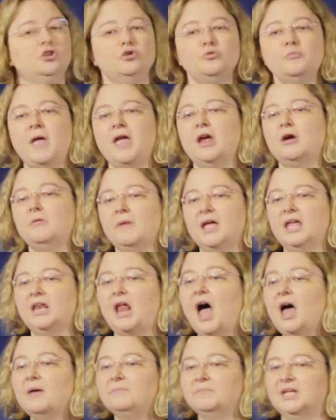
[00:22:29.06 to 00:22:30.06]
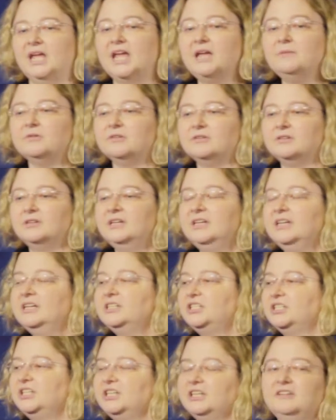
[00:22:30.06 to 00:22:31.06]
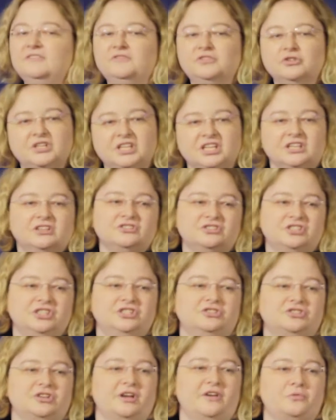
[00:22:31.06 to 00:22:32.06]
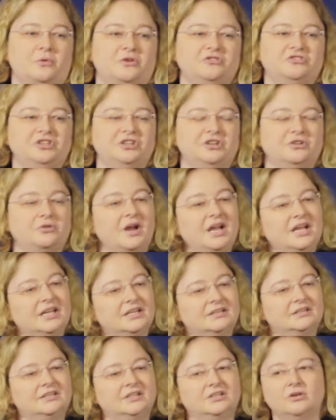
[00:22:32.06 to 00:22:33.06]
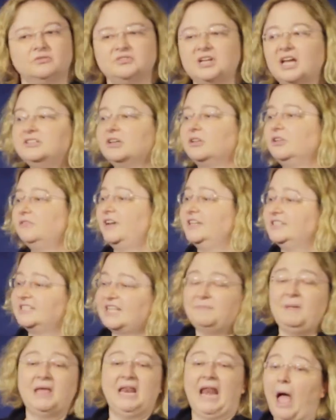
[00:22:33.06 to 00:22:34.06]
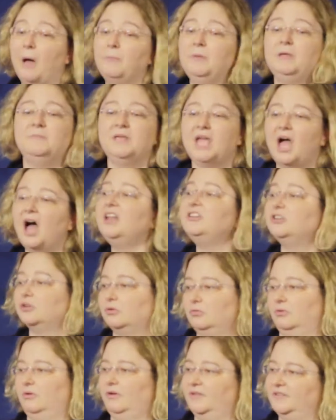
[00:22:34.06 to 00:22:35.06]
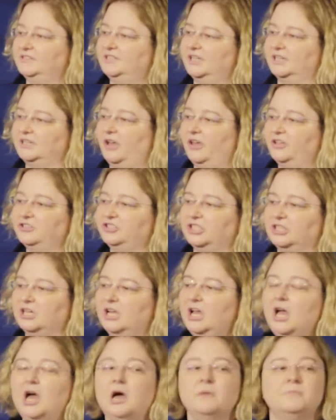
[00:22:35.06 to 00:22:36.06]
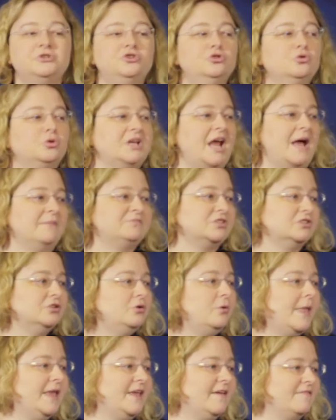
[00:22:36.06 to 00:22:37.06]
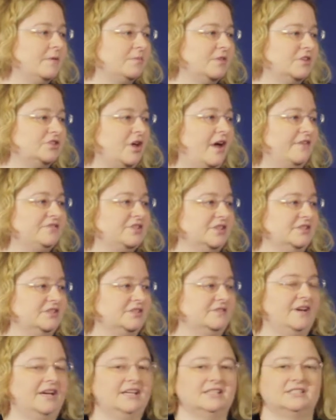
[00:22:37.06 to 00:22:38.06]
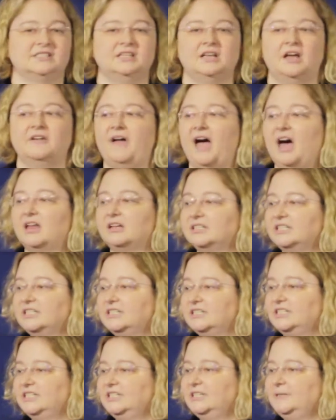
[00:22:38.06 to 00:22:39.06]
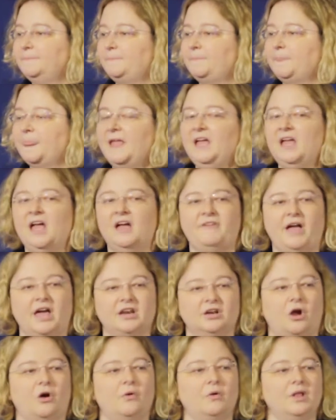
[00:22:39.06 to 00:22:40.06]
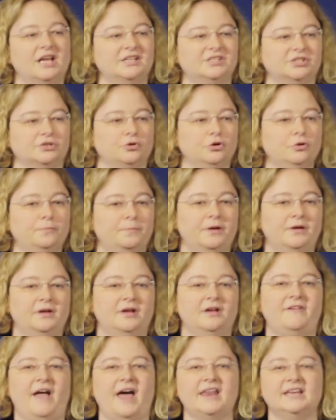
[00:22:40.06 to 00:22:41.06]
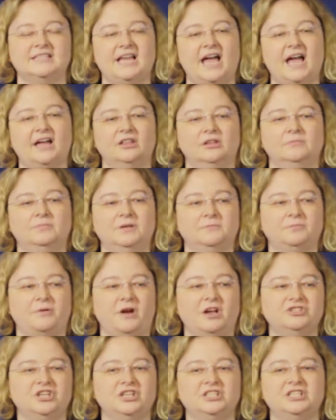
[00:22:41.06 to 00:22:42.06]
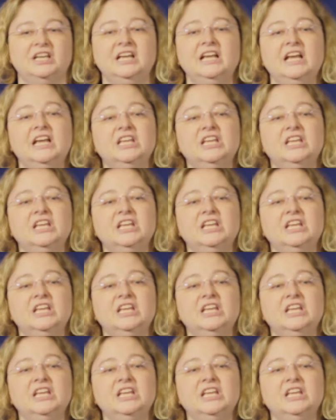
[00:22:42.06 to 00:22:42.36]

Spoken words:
You may or may not be able to give your killer senior software engineer great, technical advice. They may now be beyond you on the technology, but you can absolutely give them the soft skills advice of how to lead a team, of how to coalesce a group, of how to tackle a big project.